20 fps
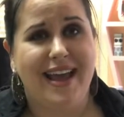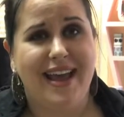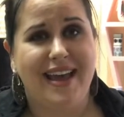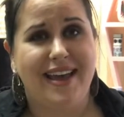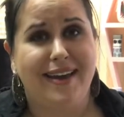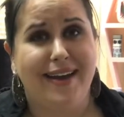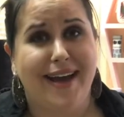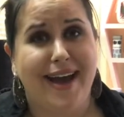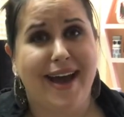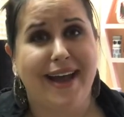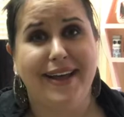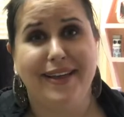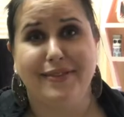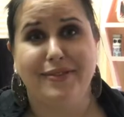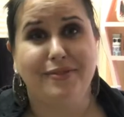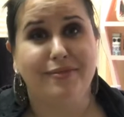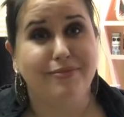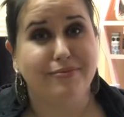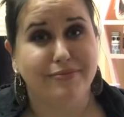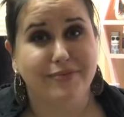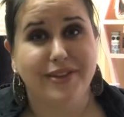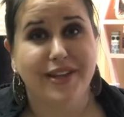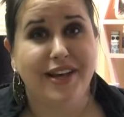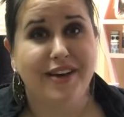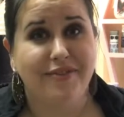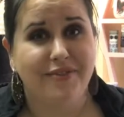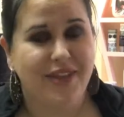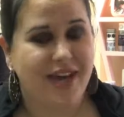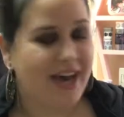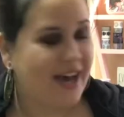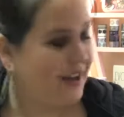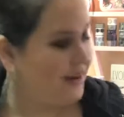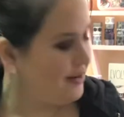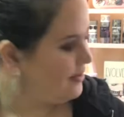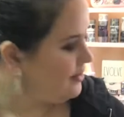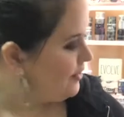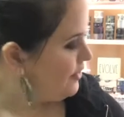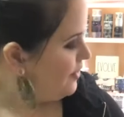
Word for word: and I love that.